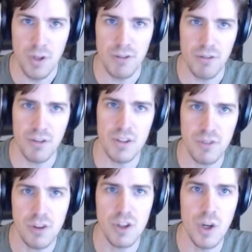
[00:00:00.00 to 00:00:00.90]
full
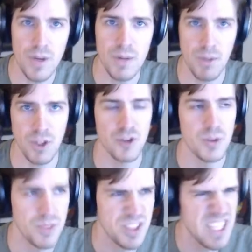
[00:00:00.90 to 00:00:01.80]
of glowing
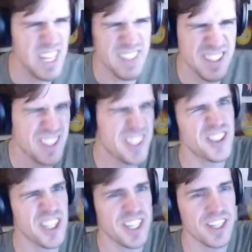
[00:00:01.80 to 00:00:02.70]
mushrooms and
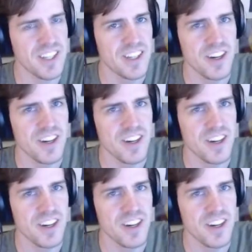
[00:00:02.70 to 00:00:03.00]
stick it